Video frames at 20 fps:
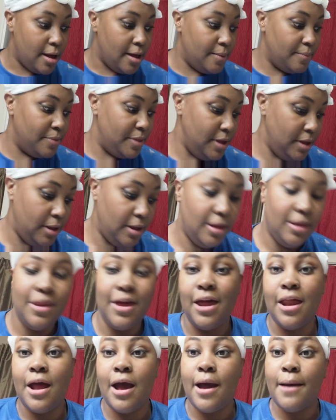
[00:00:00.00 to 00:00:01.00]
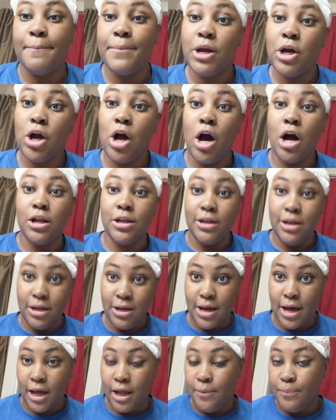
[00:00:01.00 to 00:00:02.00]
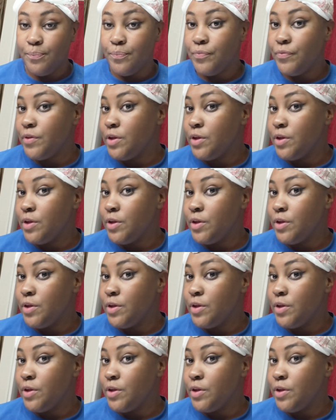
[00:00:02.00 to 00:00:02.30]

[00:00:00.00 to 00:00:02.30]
I'm thinking that I'm going to call it a night.